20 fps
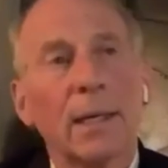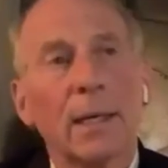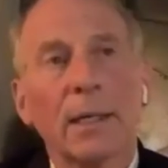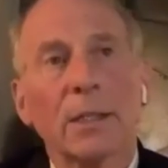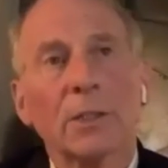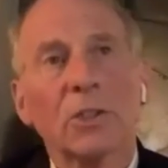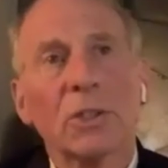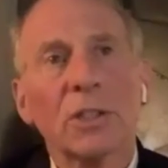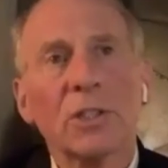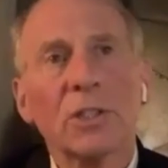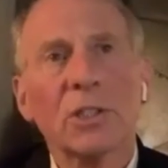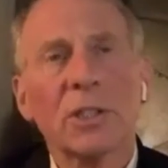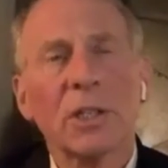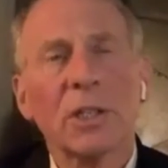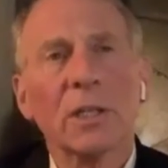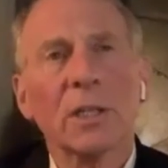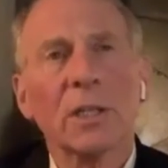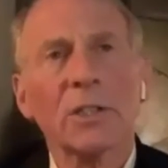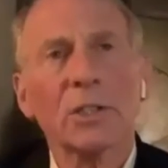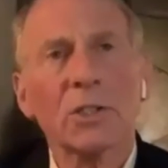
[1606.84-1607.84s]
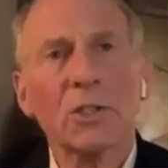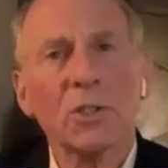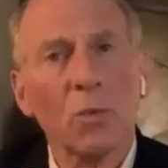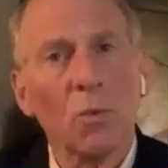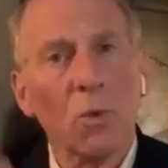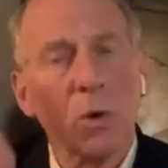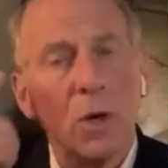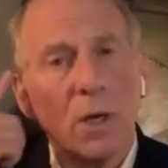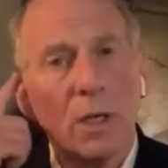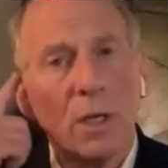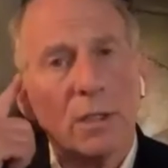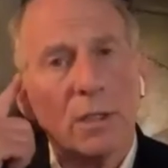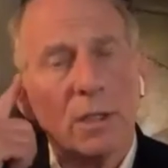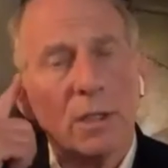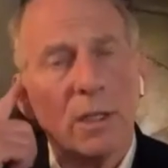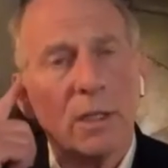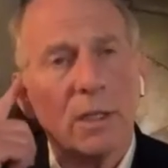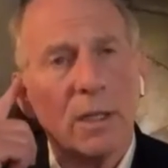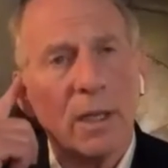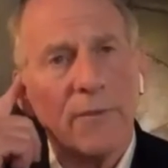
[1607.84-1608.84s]
So this is the work.
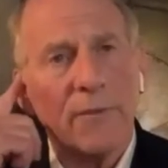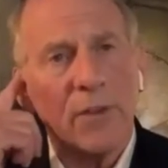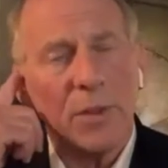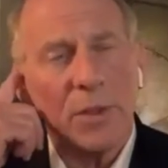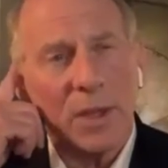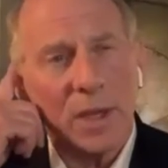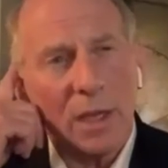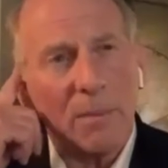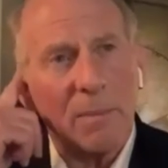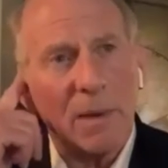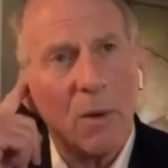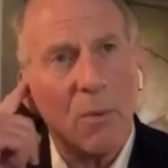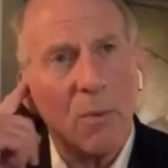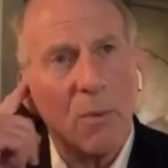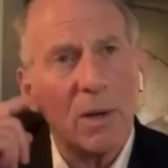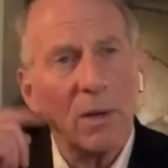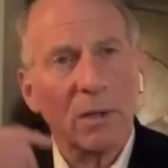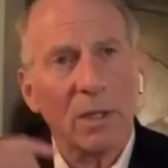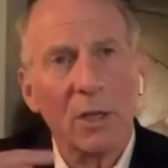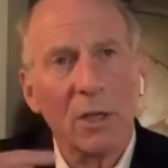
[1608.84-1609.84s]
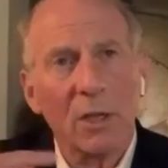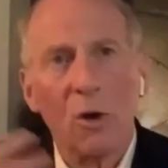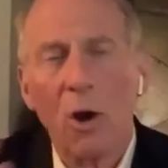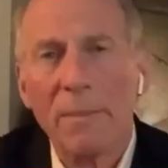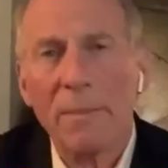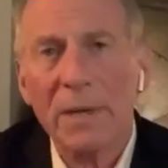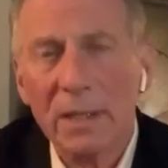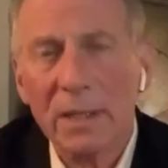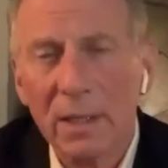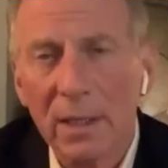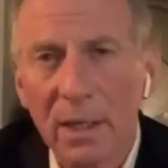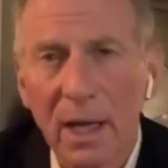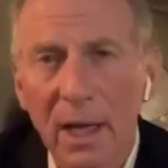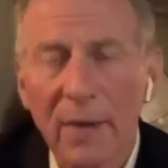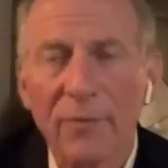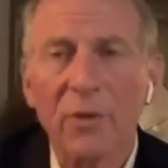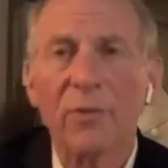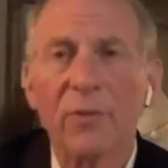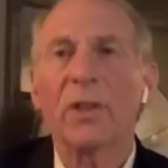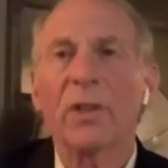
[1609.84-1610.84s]
If you think about what the Army did
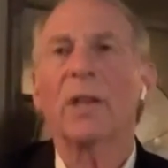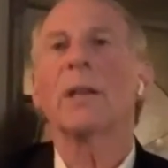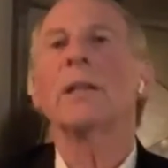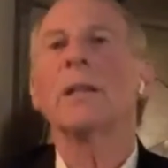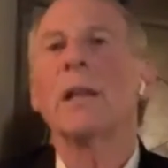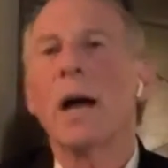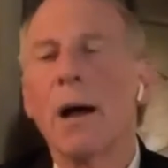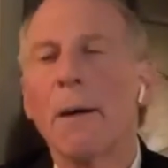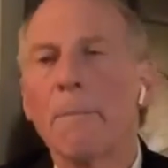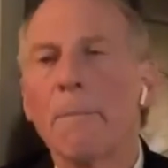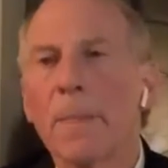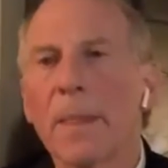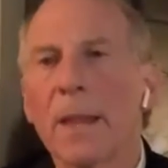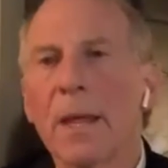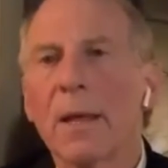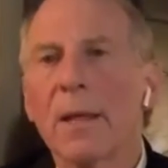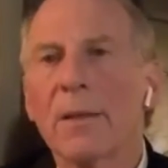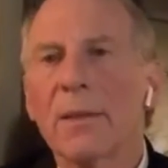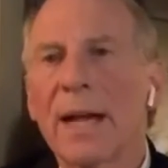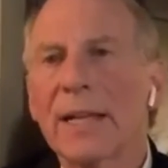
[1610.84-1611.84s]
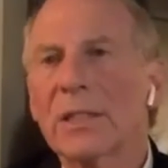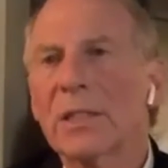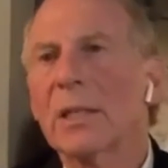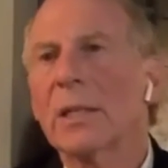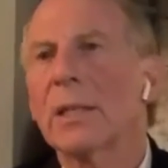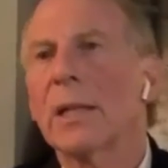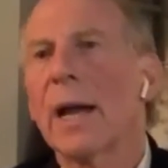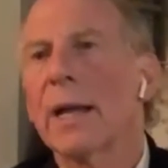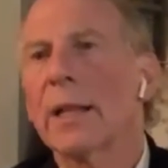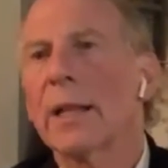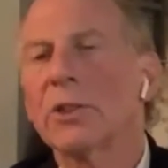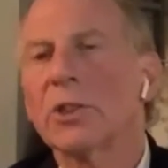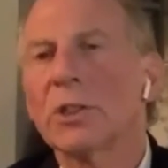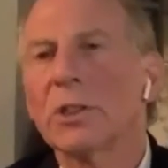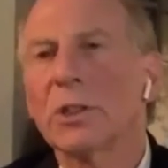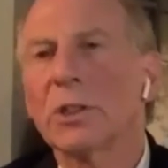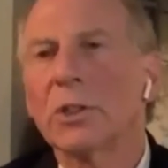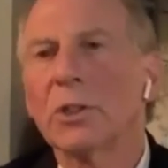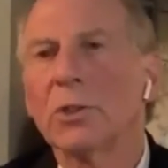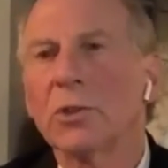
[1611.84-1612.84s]
after Vietnam, that's the
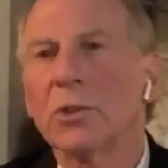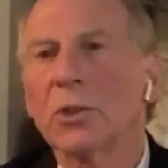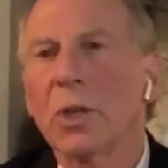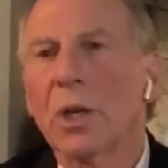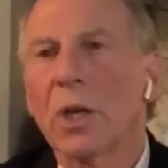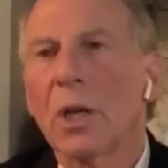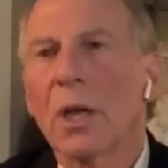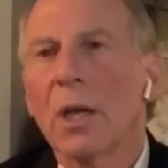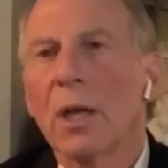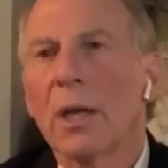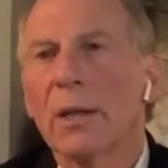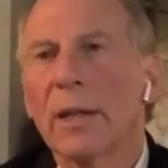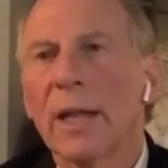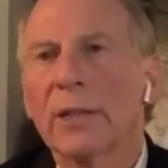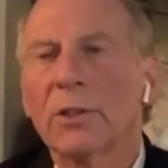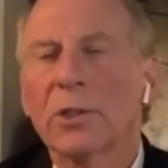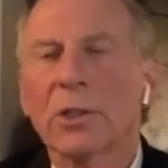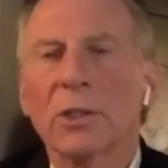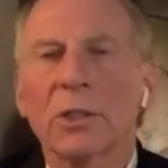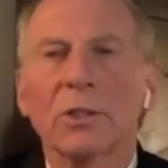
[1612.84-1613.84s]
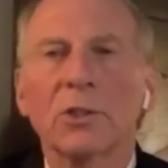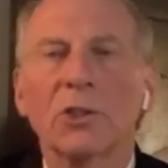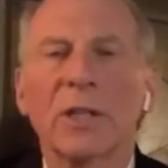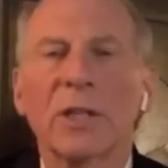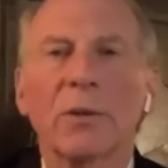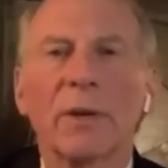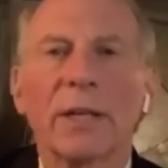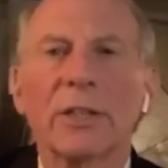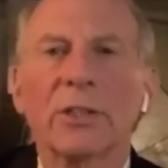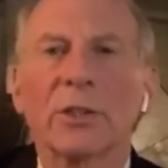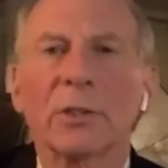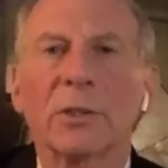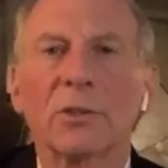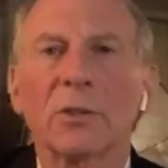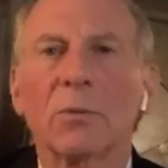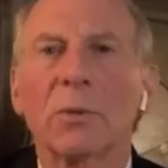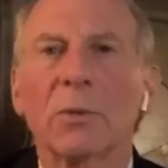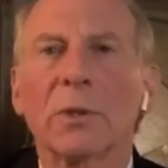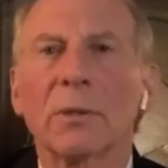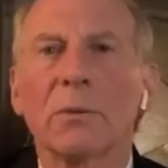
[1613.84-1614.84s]
analogy to use. And that took a generation.
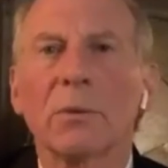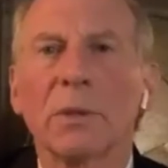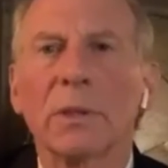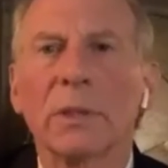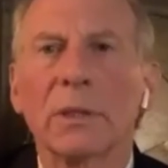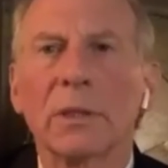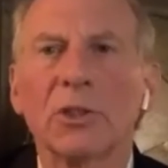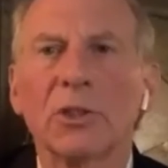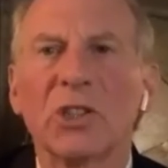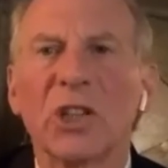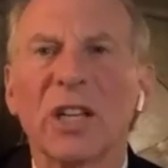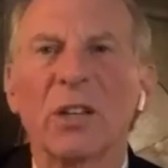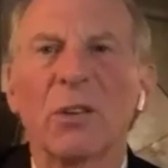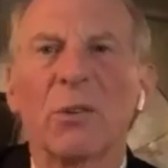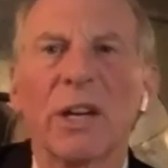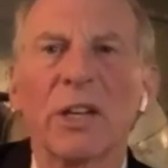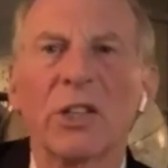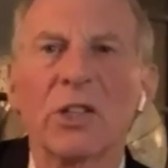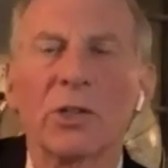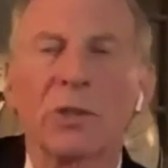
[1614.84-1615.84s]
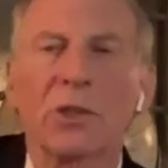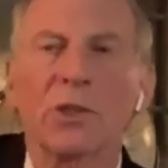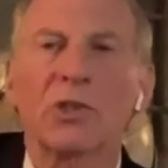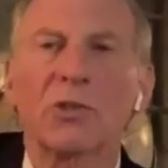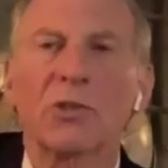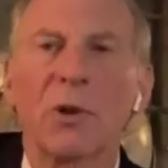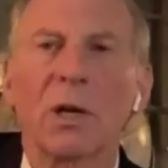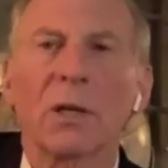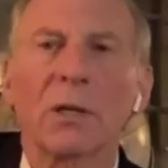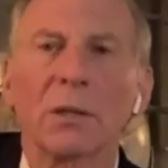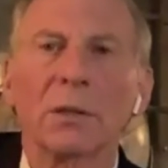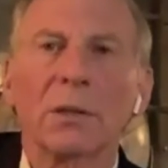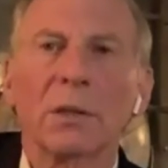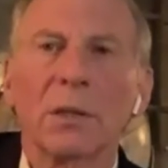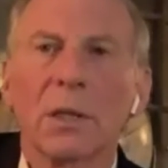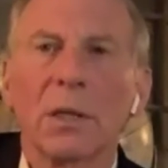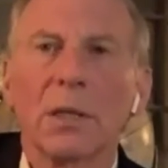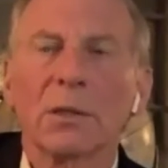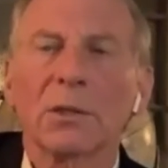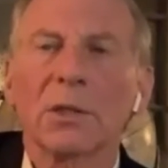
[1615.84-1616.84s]
So we're in a generational struggle
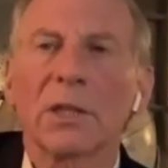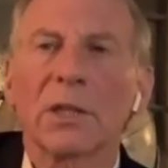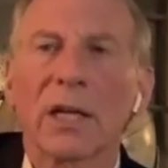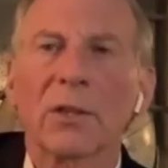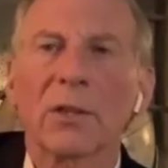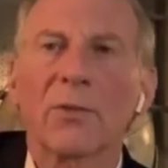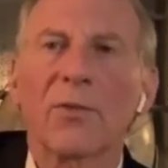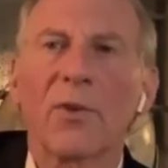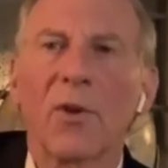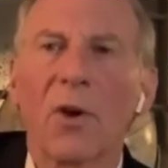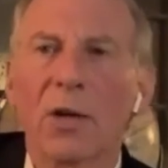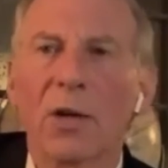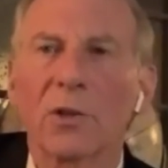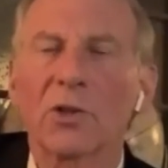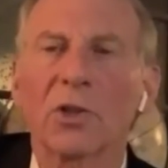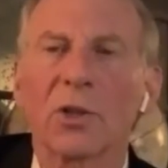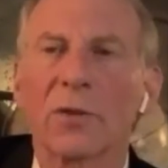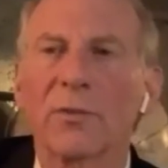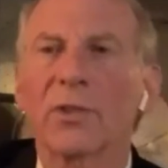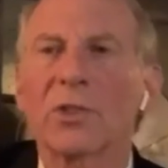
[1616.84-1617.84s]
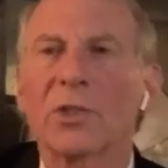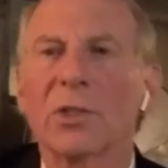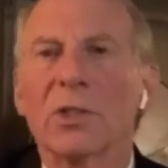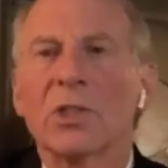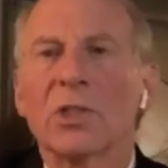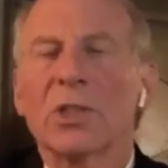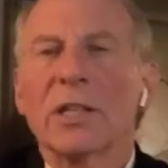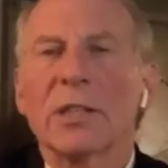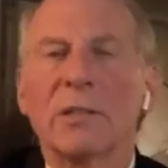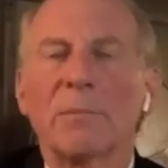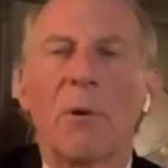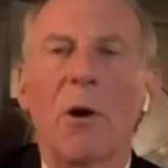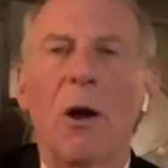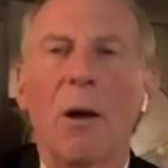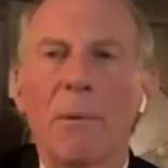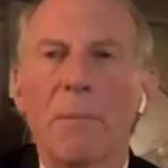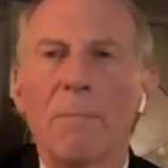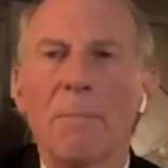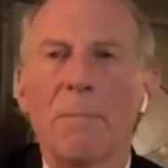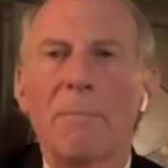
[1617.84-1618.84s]
to get the Foreign Service and the State
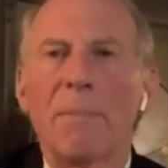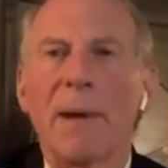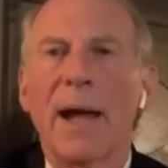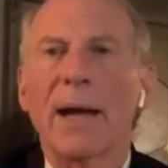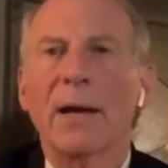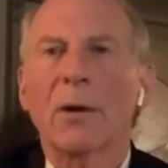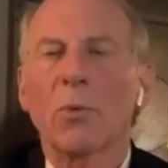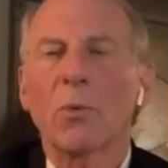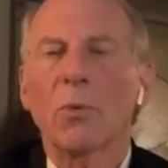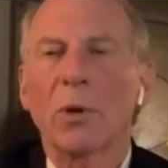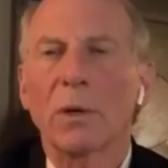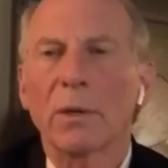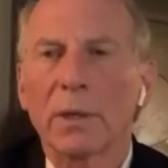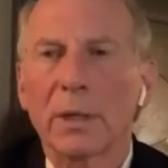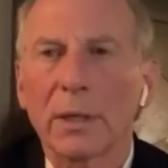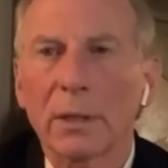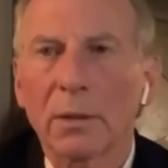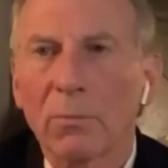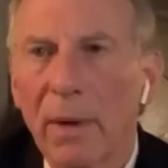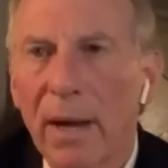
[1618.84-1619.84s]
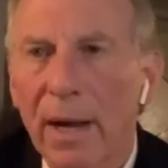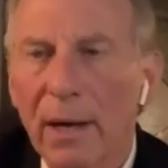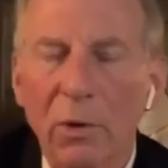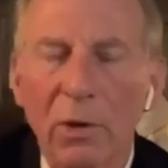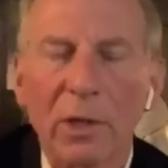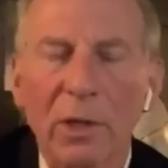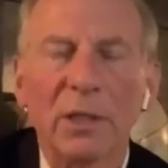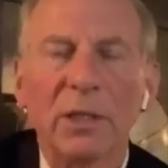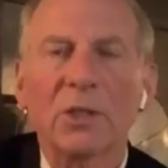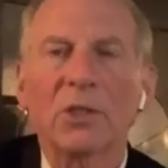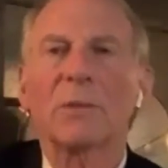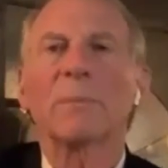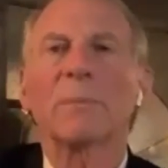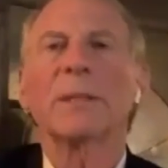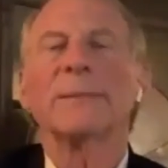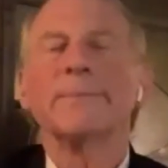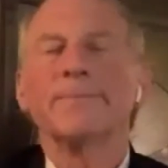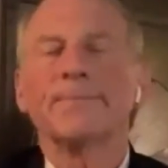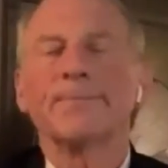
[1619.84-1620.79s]
Department back where it needs to be.